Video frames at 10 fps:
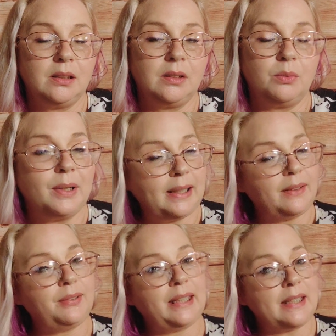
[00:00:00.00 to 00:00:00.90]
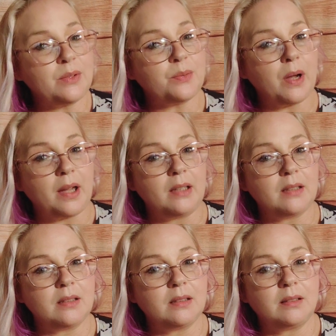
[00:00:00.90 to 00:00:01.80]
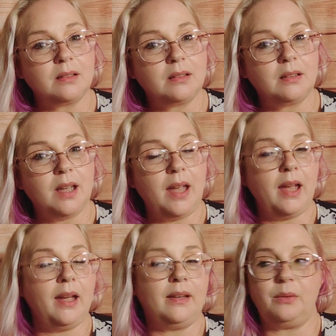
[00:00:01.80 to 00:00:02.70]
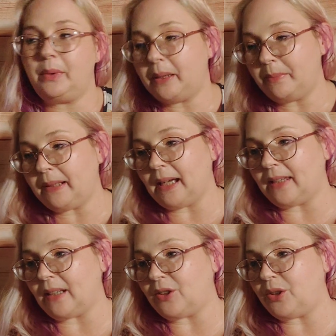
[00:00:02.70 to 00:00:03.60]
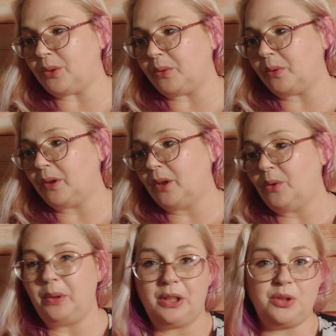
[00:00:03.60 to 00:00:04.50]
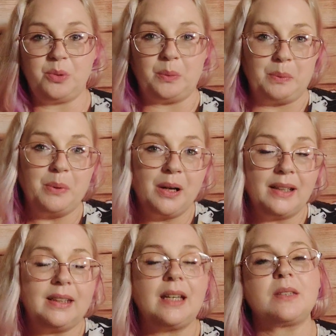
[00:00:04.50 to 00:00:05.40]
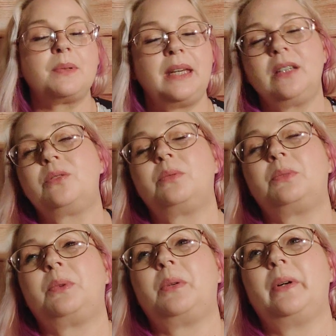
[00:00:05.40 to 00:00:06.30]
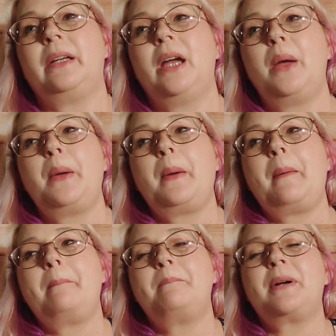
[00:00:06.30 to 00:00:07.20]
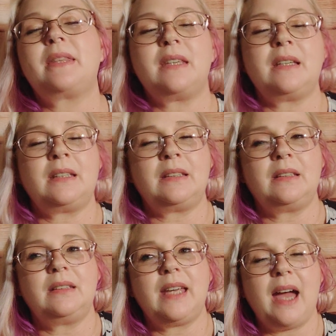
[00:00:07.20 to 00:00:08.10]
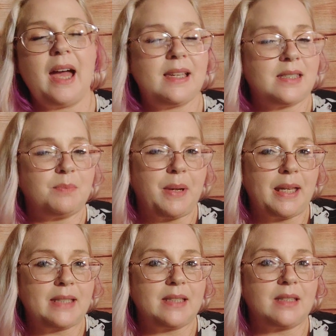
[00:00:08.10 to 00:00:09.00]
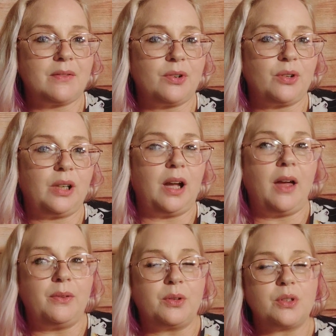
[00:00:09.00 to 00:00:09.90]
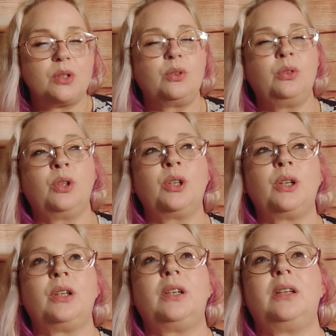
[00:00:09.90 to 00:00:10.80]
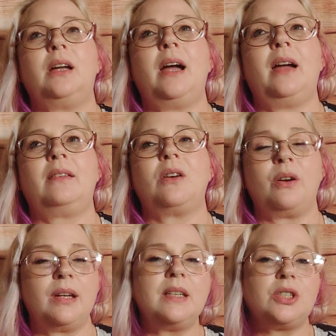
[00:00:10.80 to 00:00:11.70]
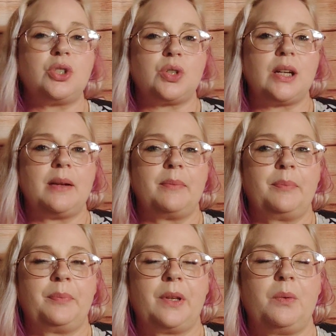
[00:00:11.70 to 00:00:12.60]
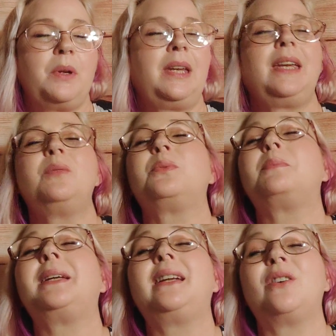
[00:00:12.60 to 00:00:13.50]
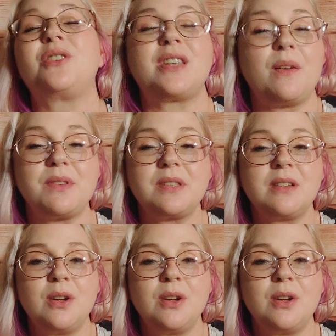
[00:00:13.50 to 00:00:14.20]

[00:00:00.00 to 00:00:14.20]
What if he is right? And we can be like that too. We can do what we want. Yes, we can do what we want. But then that has the basis of hurting others. Look at our history. We keep repeating ourselves.